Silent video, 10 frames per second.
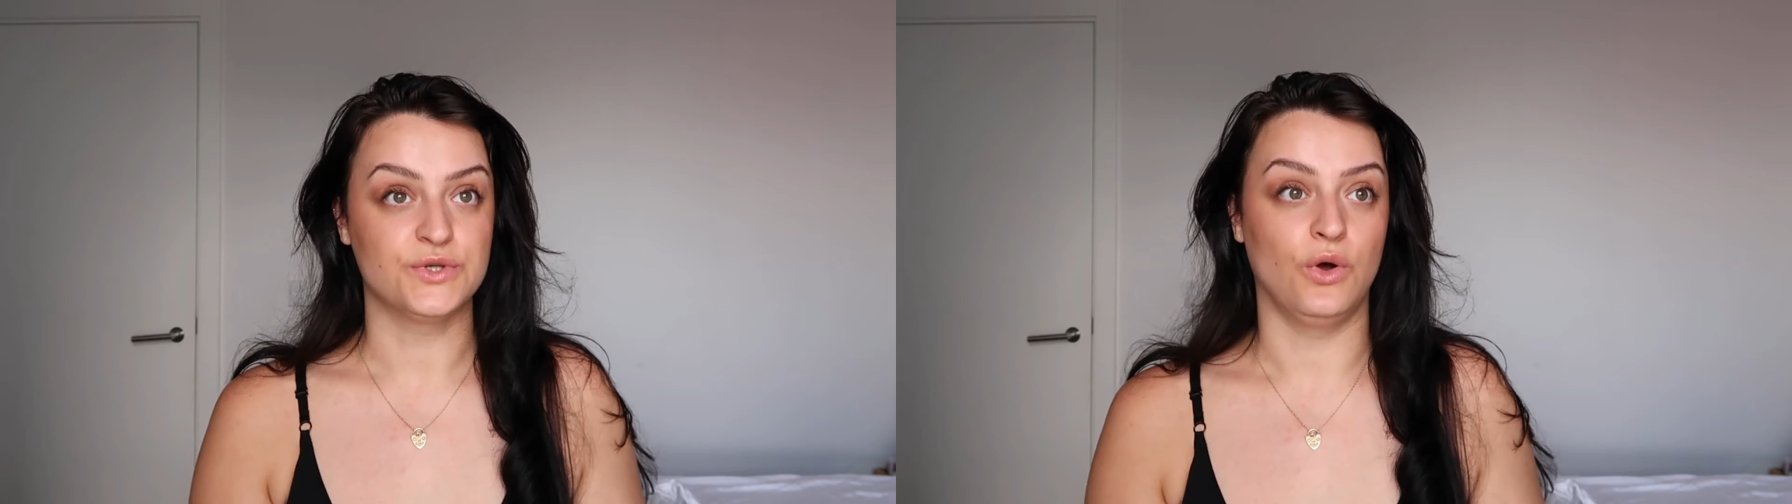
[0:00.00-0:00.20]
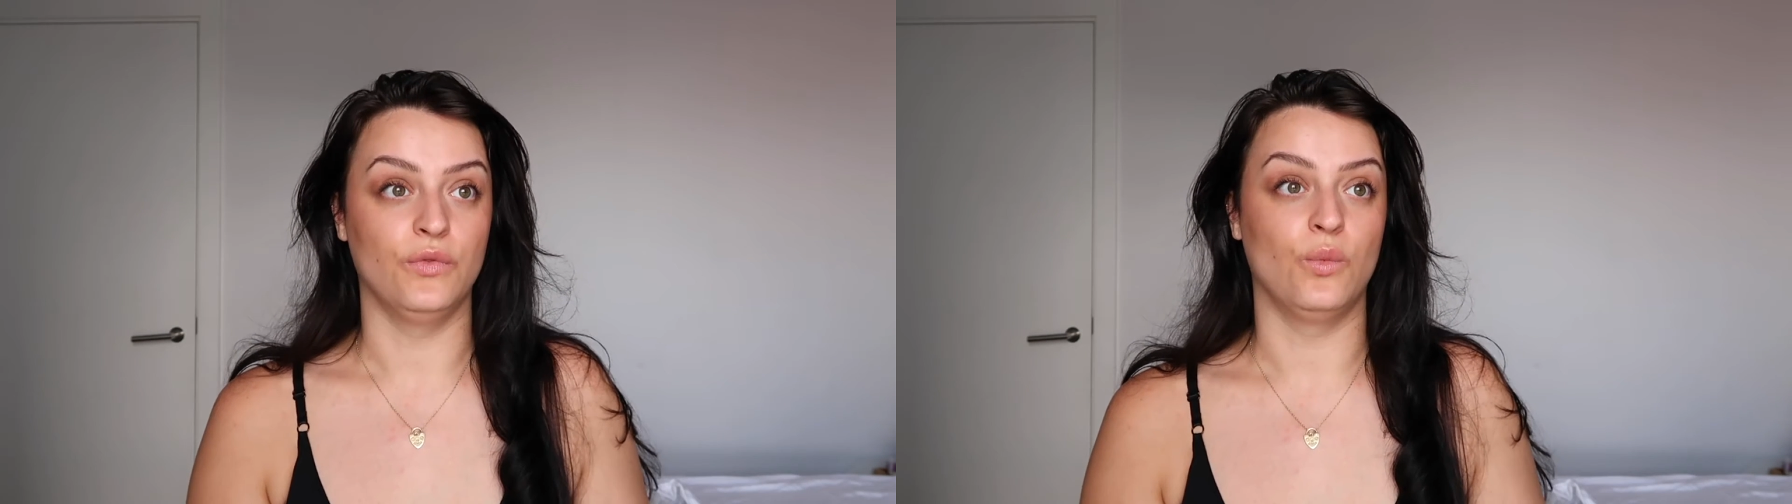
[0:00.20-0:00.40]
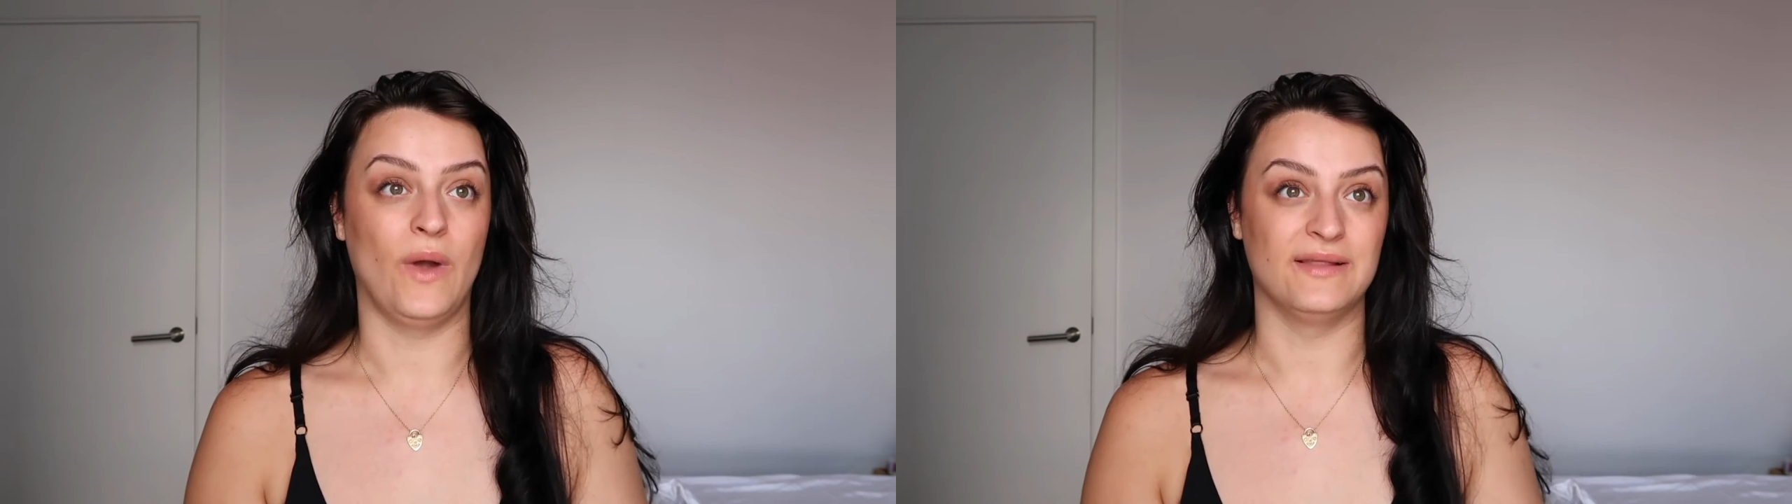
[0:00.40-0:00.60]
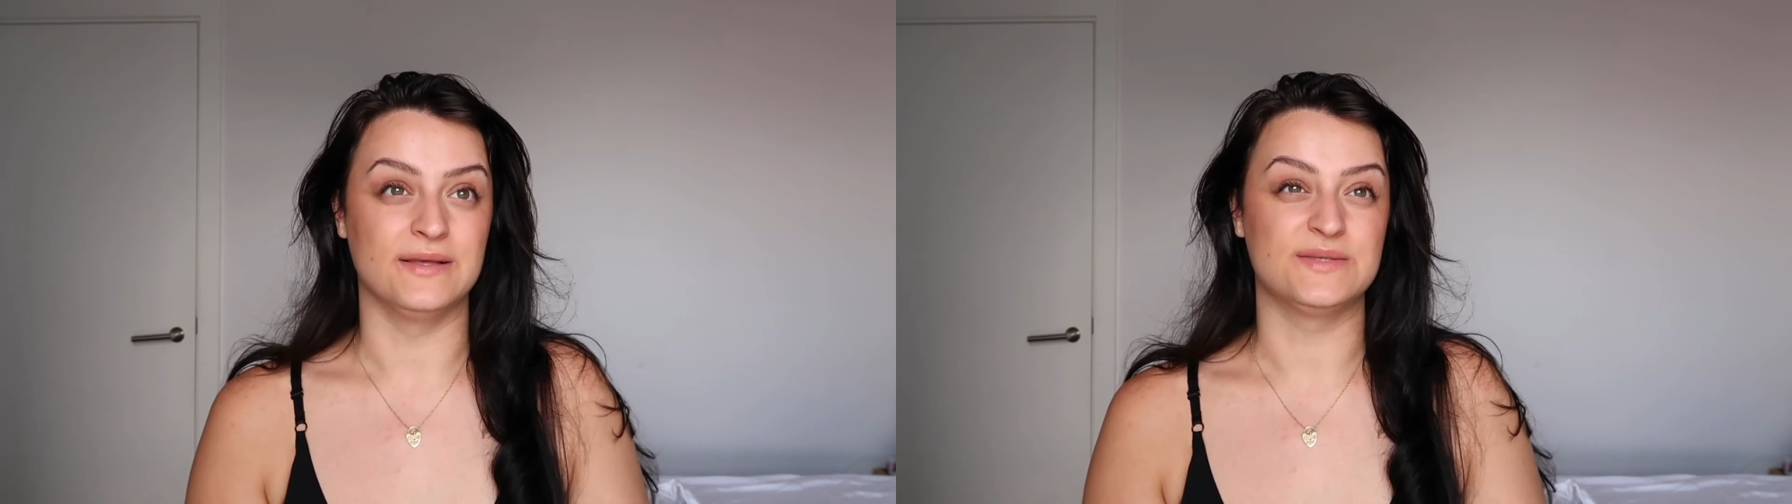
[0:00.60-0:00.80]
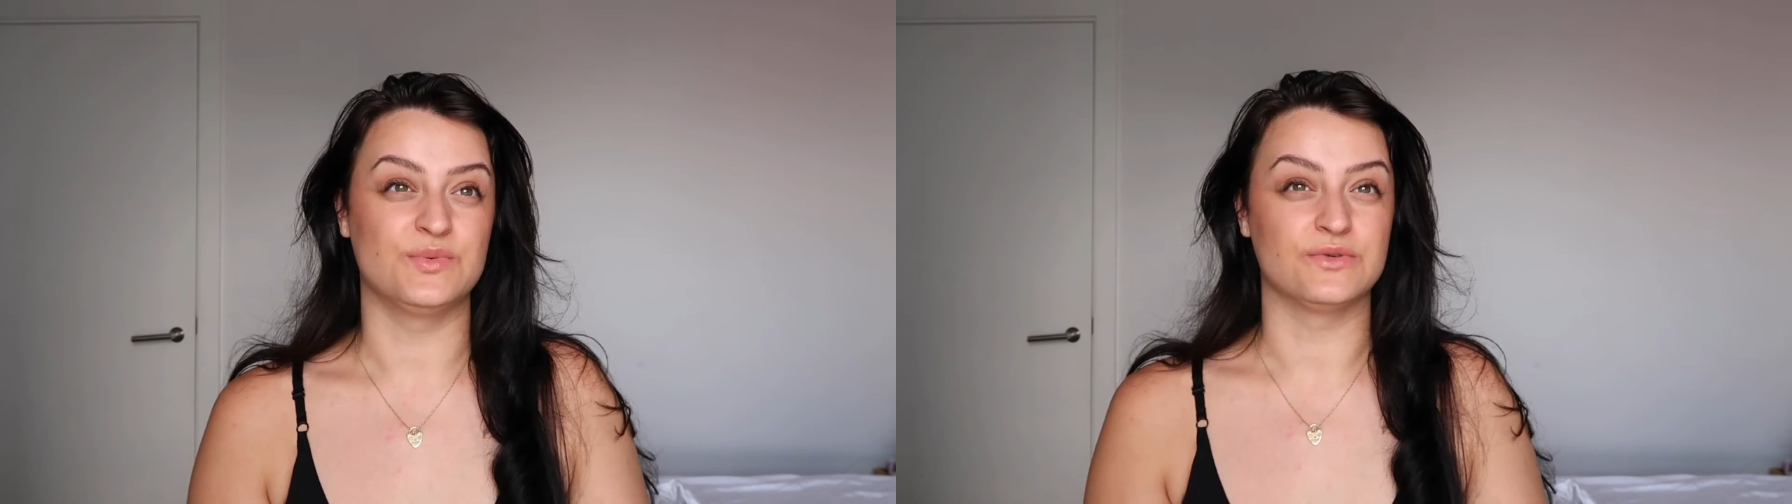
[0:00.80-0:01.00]
told the wait
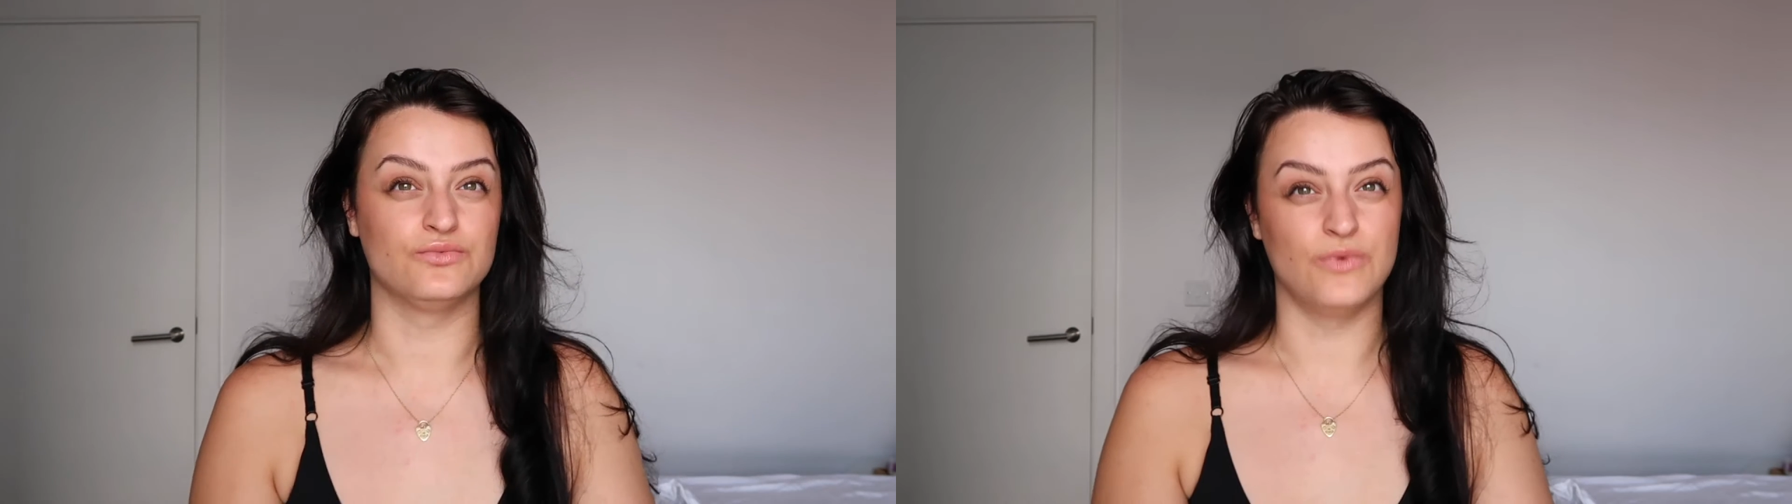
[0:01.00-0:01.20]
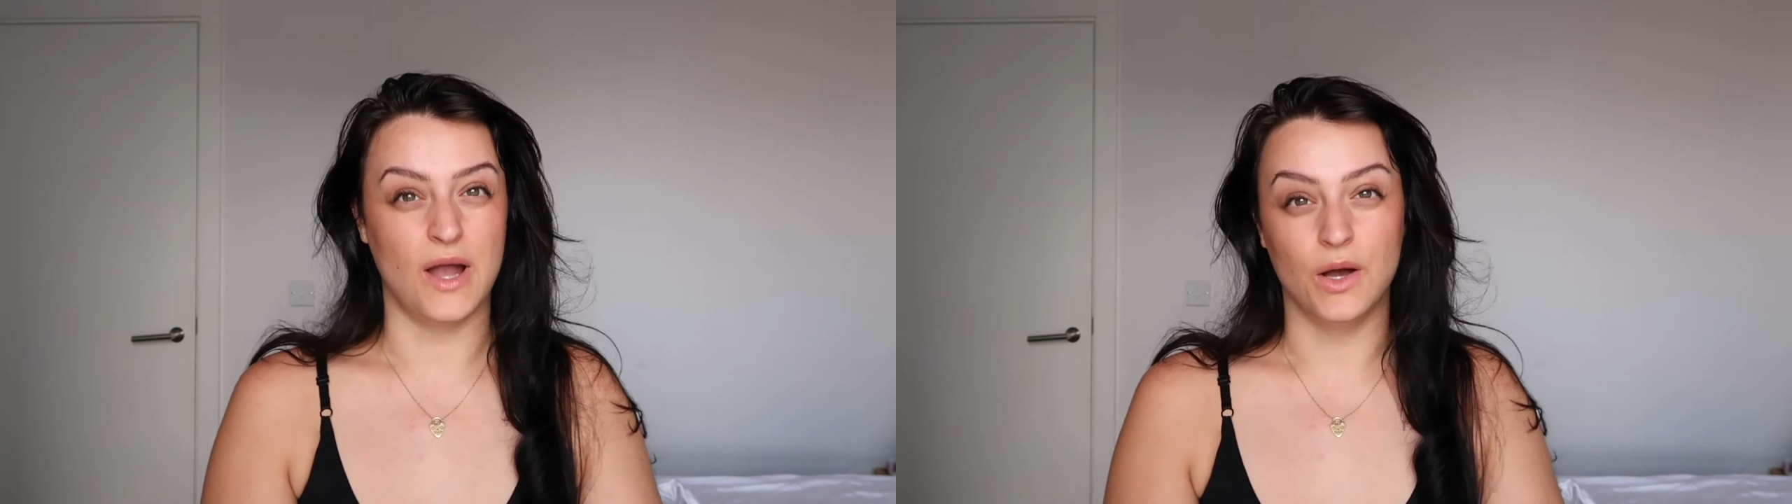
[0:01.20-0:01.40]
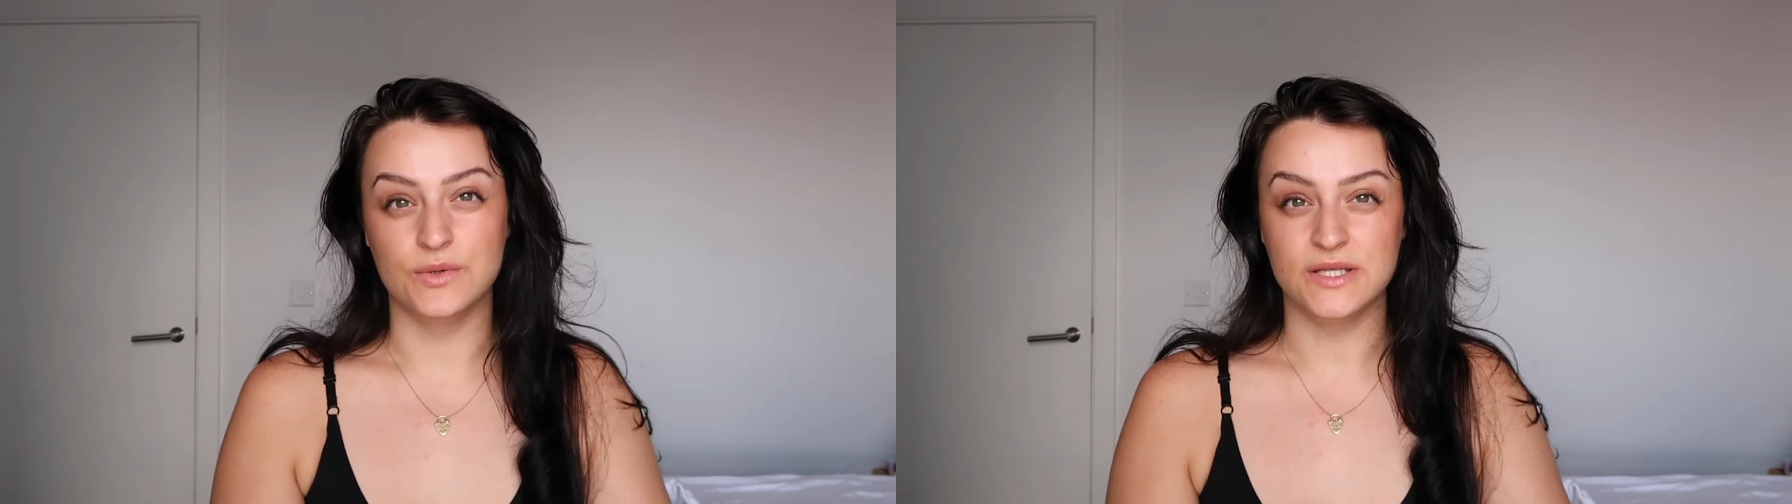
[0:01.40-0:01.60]
list was around,